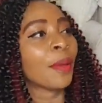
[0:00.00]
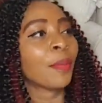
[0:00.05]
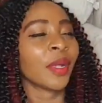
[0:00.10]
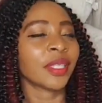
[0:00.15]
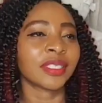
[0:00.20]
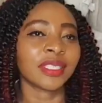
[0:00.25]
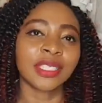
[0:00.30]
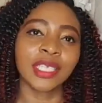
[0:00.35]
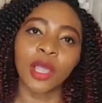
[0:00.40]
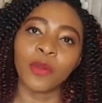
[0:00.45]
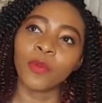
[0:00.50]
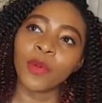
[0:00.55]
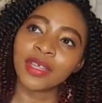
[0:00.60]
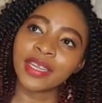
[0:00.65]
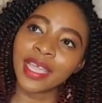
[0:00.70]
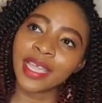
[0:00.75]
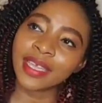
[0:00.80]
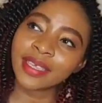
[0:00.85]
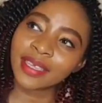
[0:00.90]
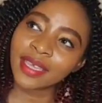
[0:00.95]
But
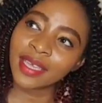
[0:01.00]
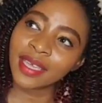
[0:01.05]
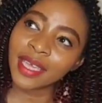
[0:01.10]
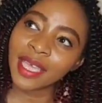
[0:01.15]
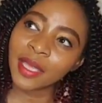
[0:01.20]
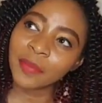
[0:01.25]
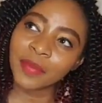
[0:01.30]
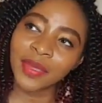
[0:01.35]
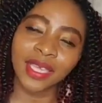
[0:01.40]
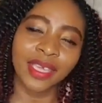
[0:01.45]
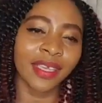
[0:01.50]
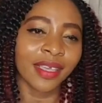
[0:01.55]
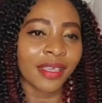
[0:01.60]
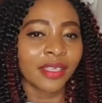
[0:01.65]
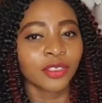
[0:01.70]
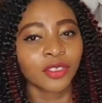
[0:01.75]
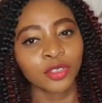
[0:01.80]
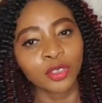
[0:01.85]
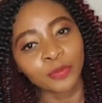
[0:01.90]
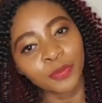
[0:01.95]
someone, aka me,
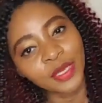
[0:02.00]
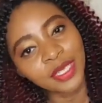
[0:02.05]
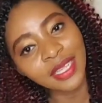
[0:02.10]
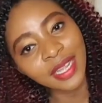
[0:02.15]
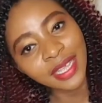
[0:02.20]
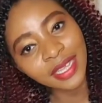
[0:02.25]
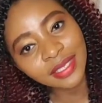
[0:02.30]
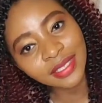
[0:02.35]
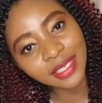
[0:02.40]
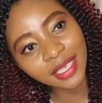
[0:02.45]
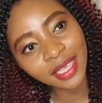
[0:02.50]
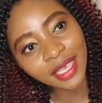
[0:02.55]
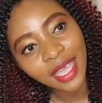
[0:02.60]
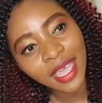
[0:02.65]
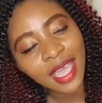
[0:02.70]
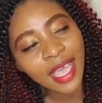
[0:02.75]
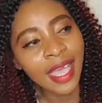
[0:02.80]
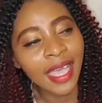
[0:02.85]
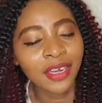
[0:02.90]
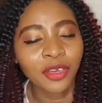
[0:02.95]
is super
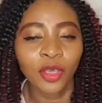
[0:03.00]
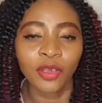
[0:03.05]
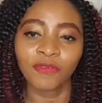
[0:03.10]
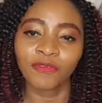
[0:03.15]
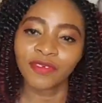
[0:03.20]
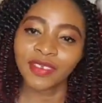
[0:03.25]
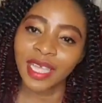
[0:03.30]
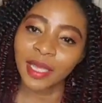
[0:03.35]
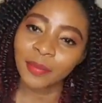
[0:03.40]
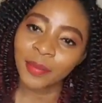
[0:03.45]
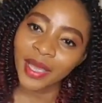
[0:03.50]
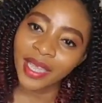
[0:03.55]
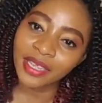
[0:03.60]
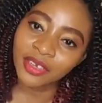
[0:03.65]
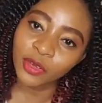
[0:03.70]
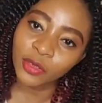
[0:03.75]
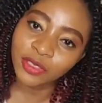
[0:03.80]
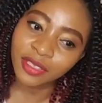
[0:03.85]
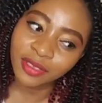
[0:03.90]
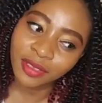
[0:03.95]
lazy and don't feel like
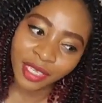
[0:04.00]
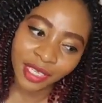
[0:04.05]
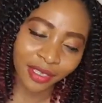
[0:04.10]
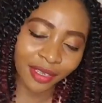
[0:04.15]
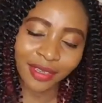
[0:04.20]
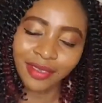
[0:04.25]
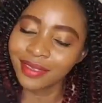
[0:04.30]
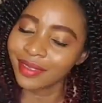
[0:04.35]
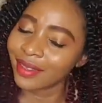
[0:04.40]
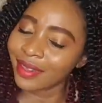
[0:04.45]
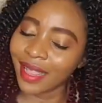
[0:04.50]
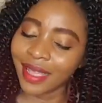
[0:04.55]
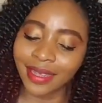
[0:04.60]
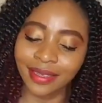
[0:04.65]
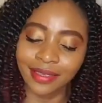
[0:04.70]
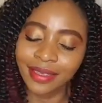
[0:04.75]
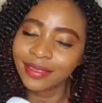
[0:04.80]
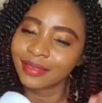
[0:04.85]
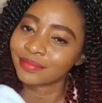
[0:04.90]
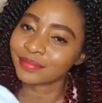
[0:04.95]
buying
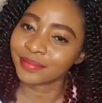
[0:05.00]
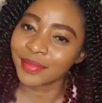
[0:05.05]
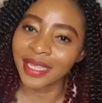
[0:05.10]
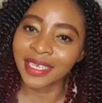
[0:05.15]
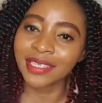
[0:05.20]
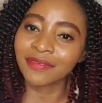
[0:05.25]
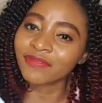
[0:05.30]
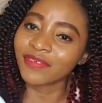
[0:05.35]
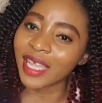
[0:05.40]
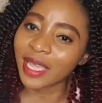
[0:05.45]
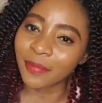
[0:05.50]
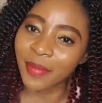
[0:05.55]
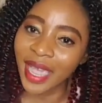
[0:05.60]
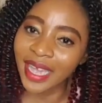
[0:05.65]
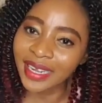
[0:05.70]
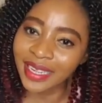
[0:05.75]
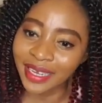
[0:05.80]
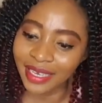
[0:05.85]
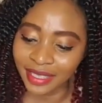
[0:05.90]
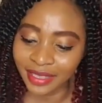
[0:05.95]
I didn't feel like
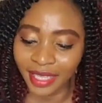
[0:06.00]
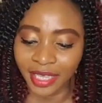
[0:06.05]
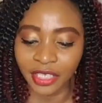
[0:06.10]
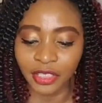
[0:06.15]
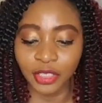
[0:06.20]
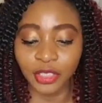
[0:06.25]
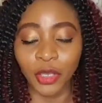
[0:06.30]
buying anything.